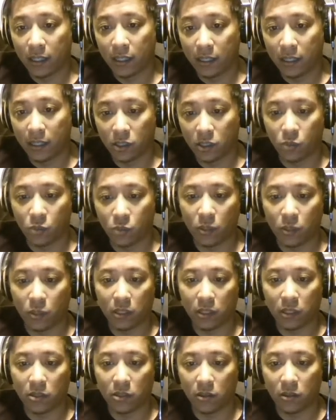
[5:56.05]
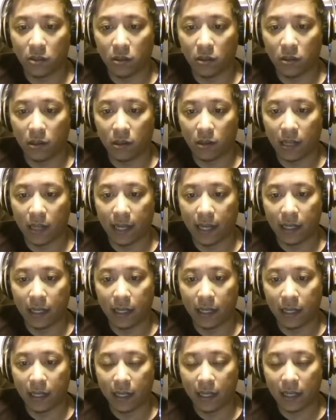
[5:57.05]
this is what it's going to look like
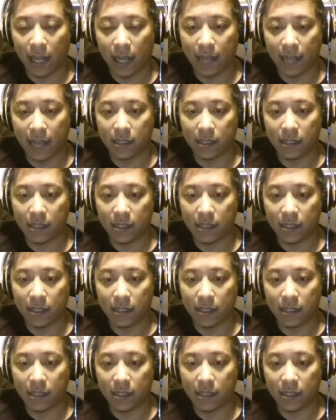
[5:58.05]
as